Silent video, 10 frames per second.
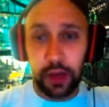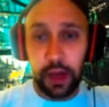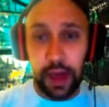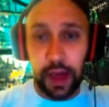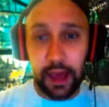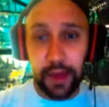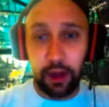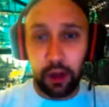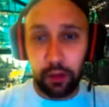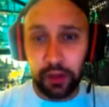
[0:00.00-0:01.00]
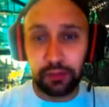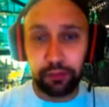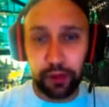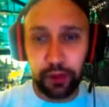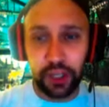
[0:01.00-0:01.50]
and that almost
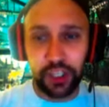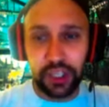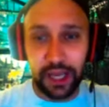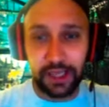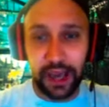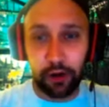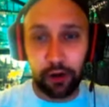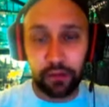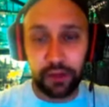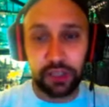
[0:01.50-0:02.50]
pretty much takes care of this